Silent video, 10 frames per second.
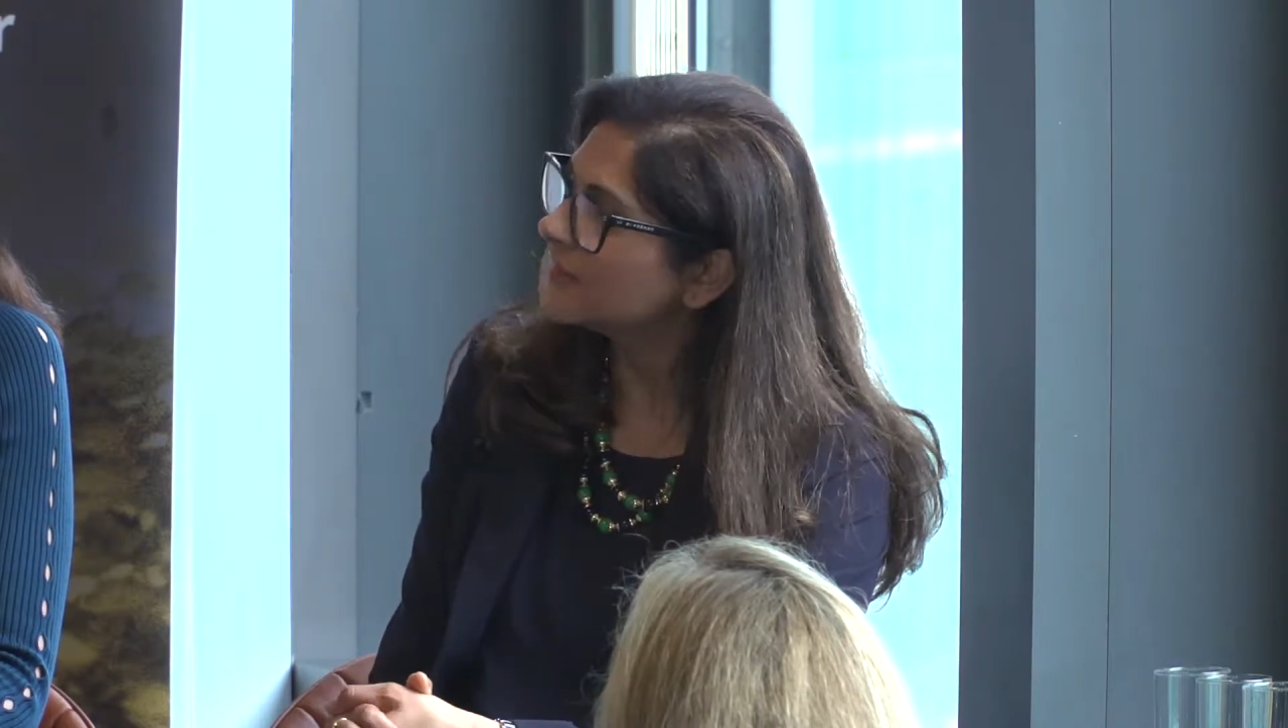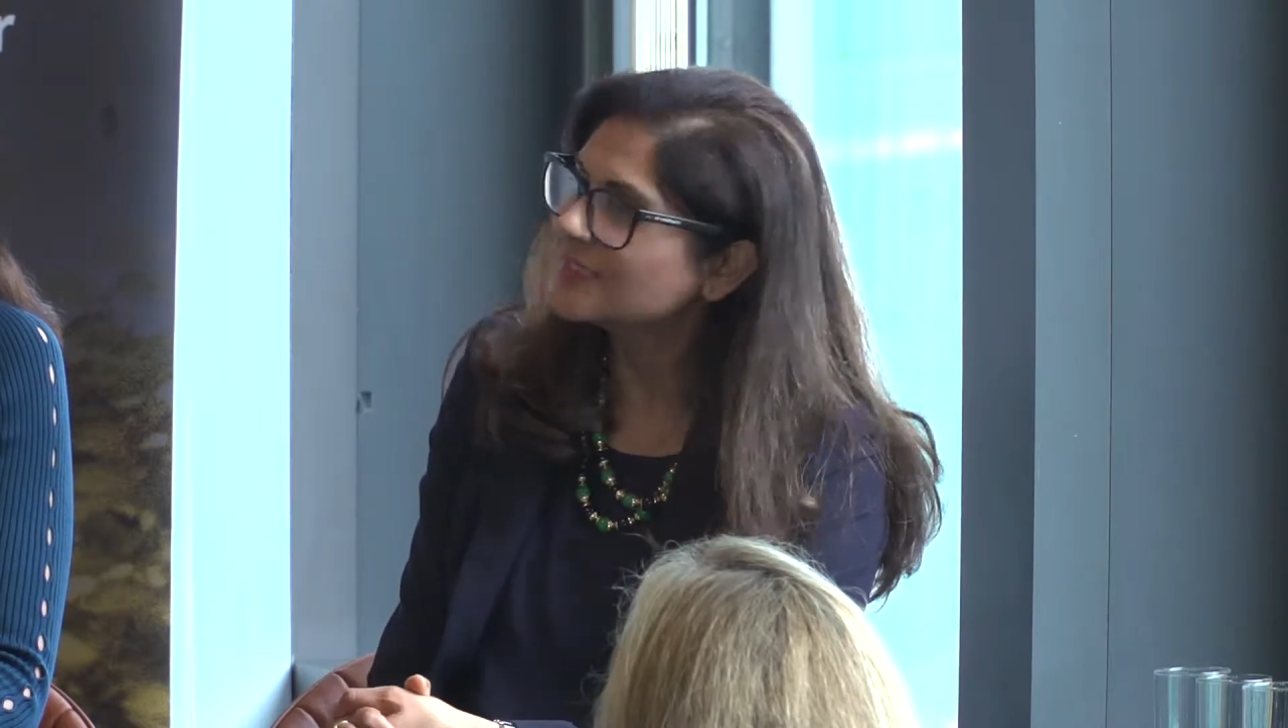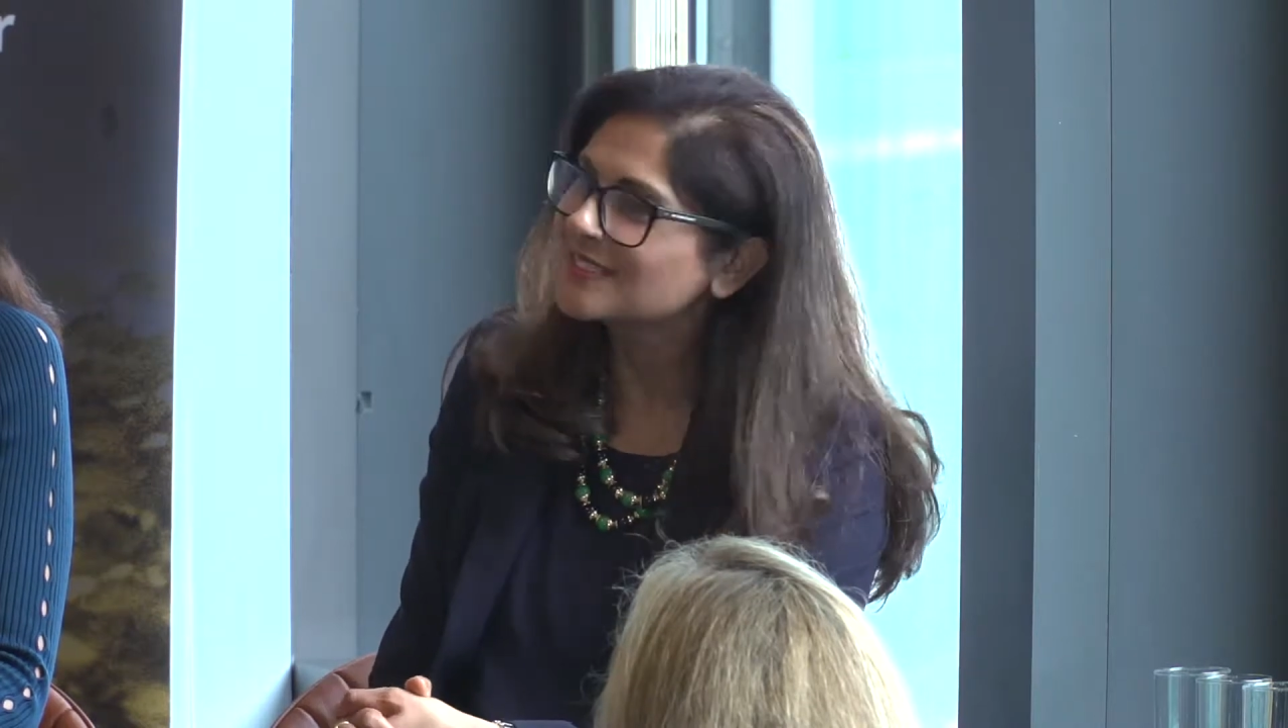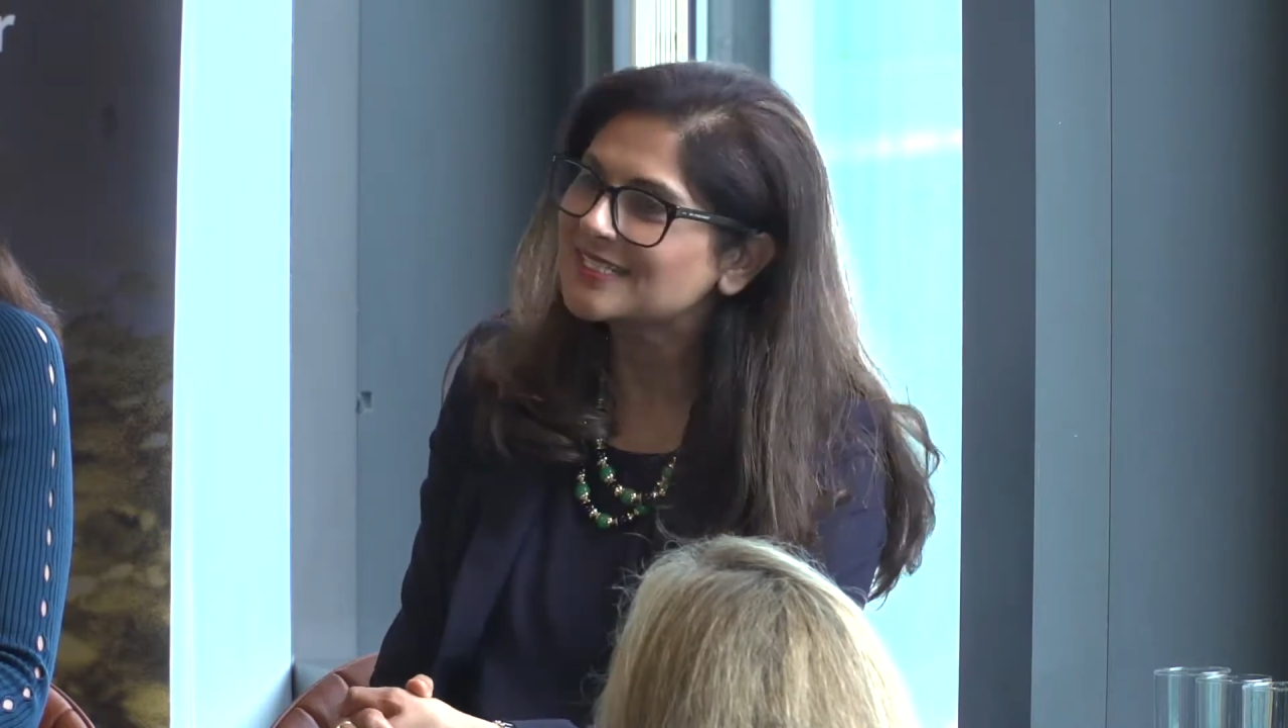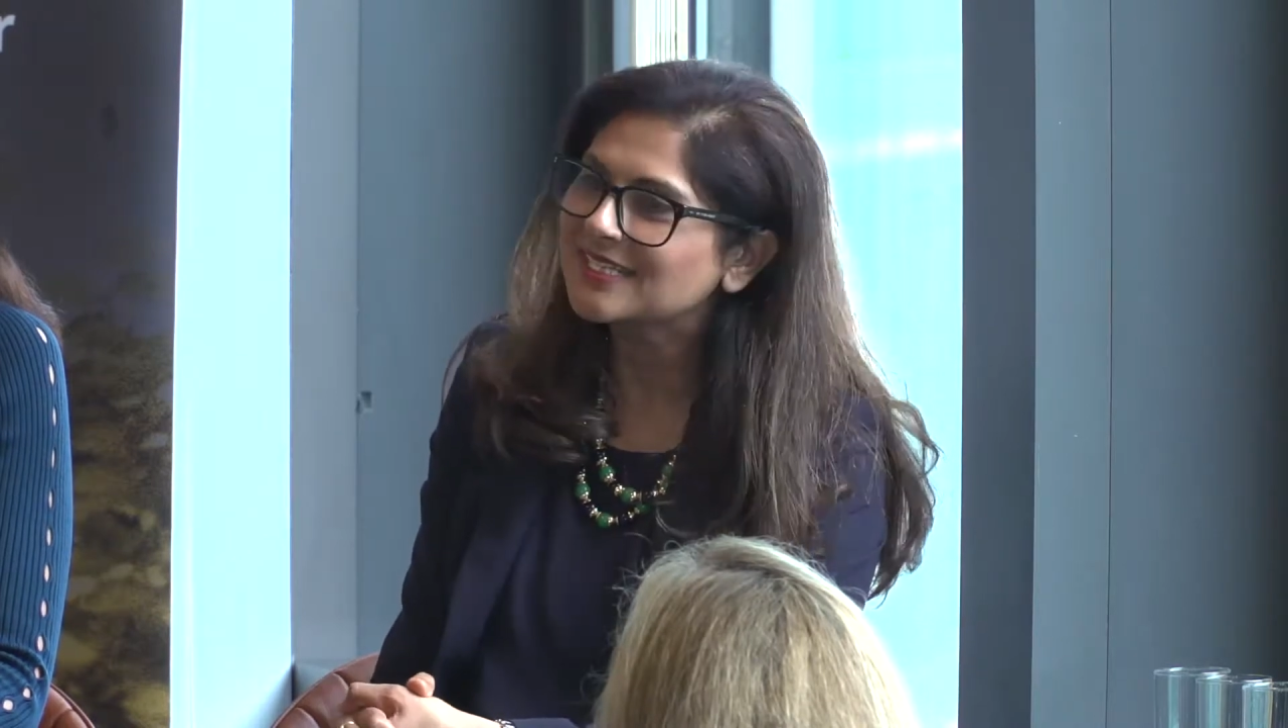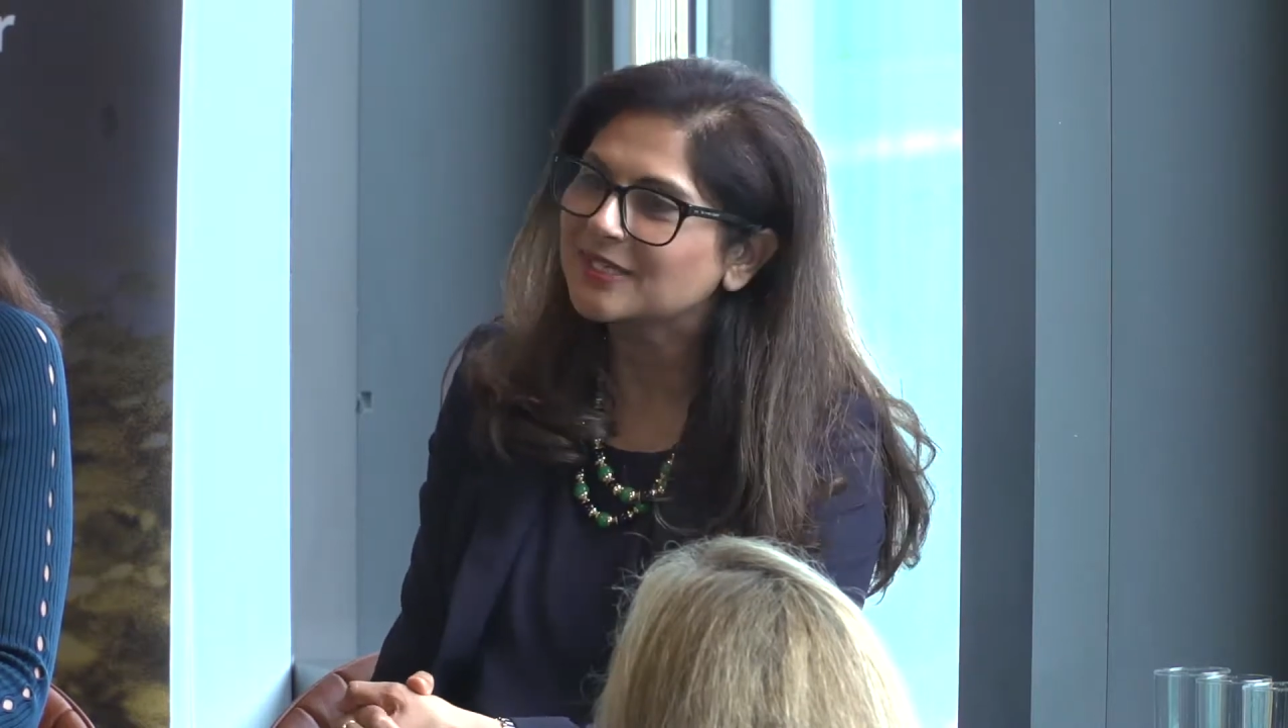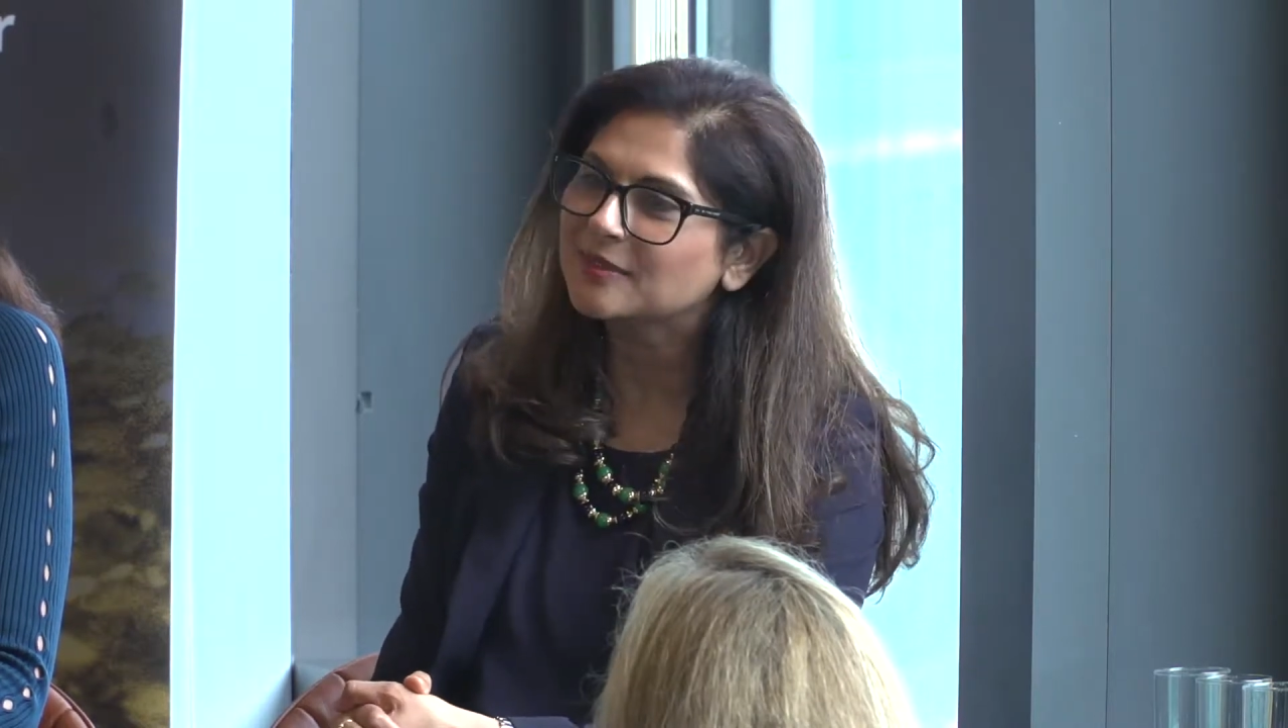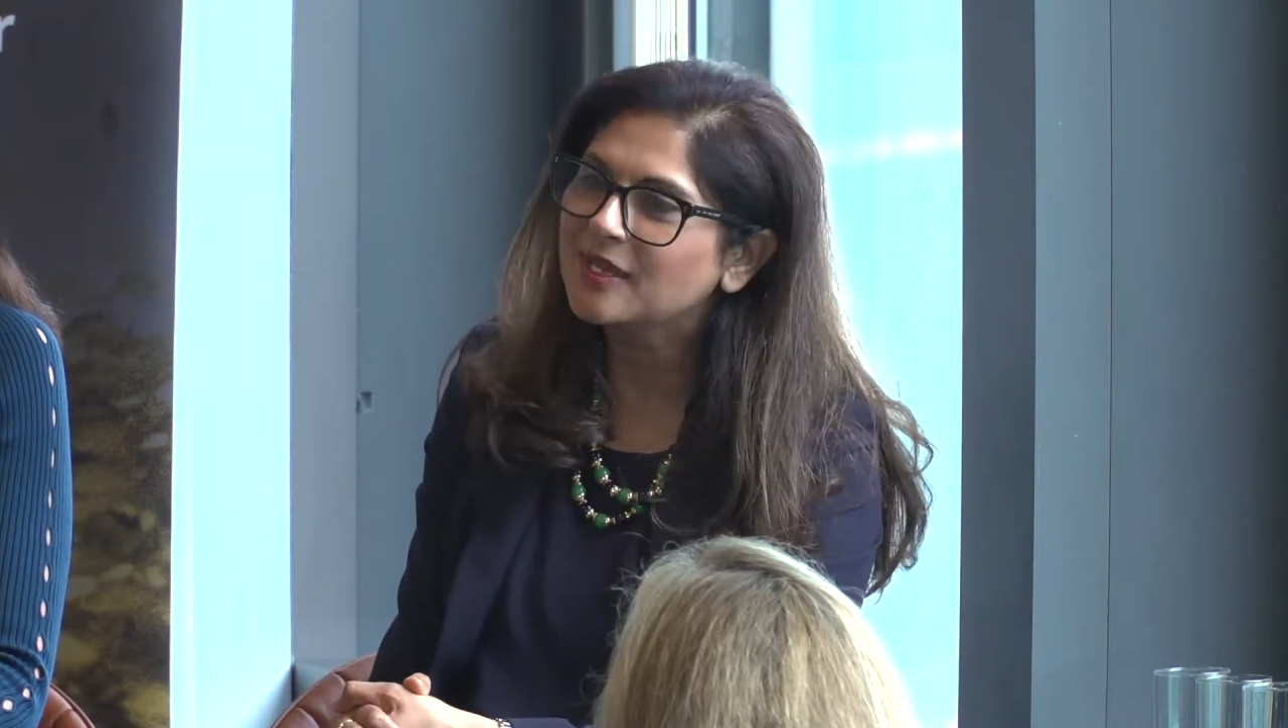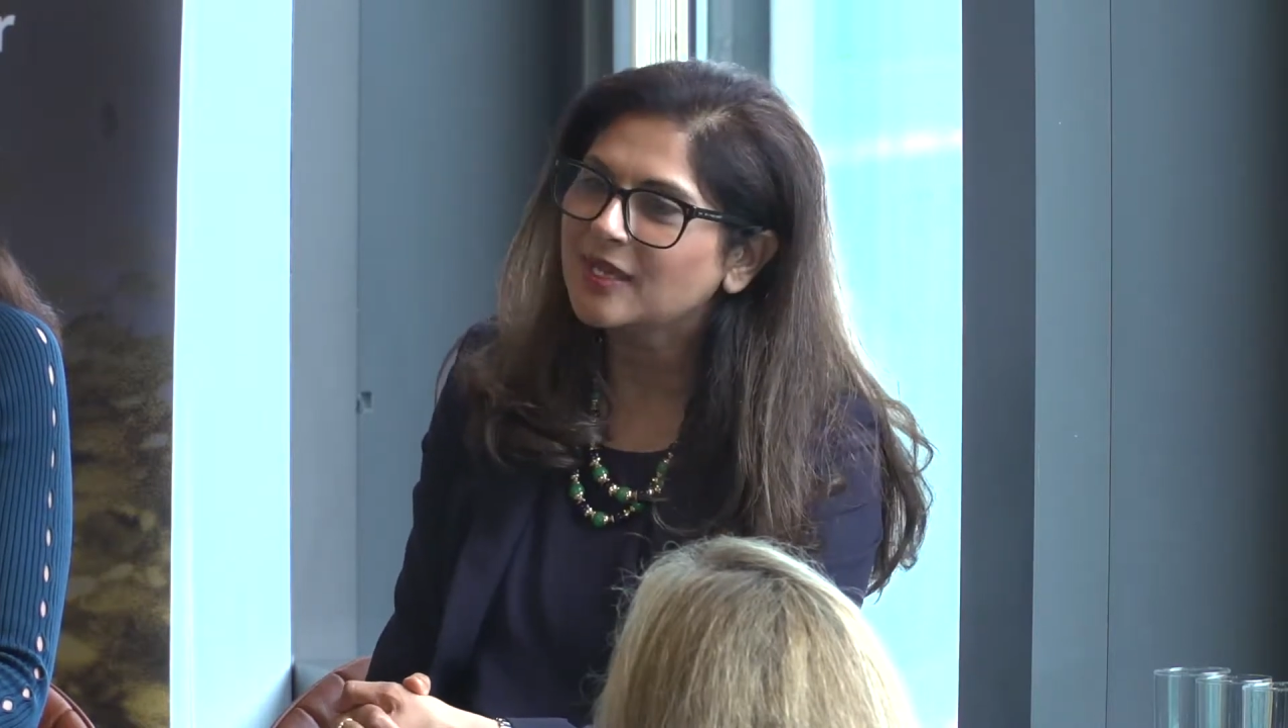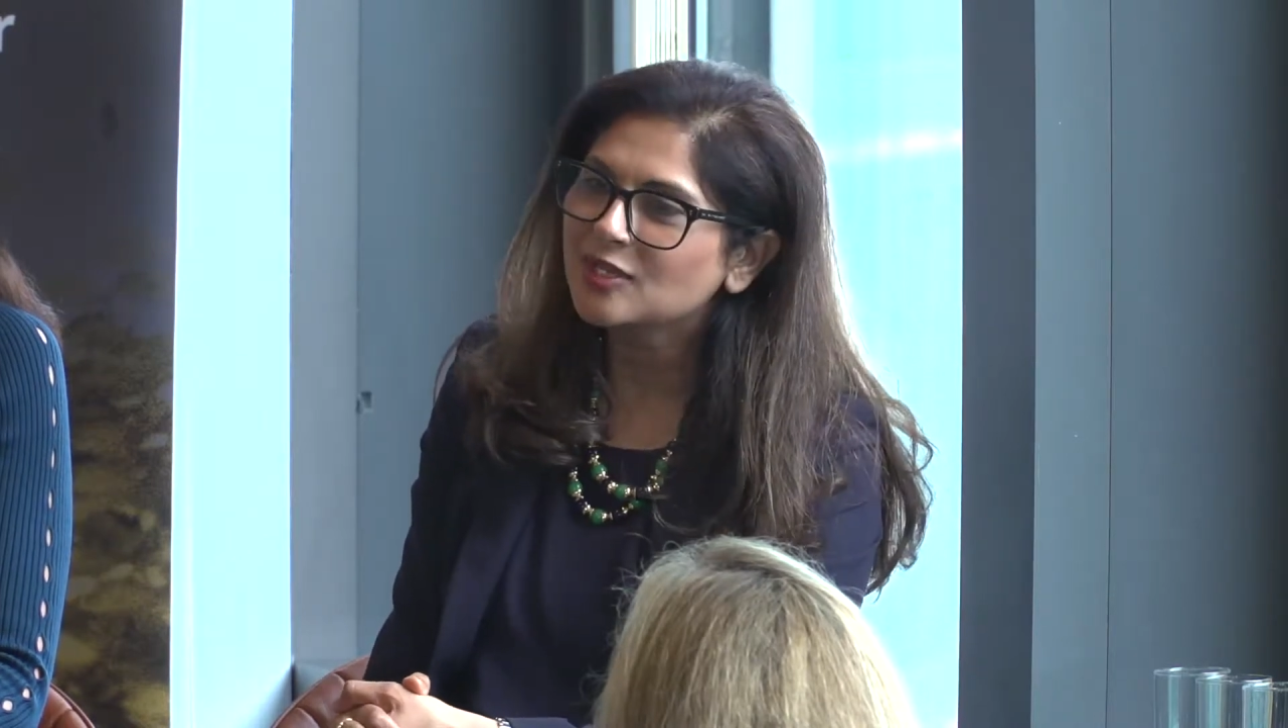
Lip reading: and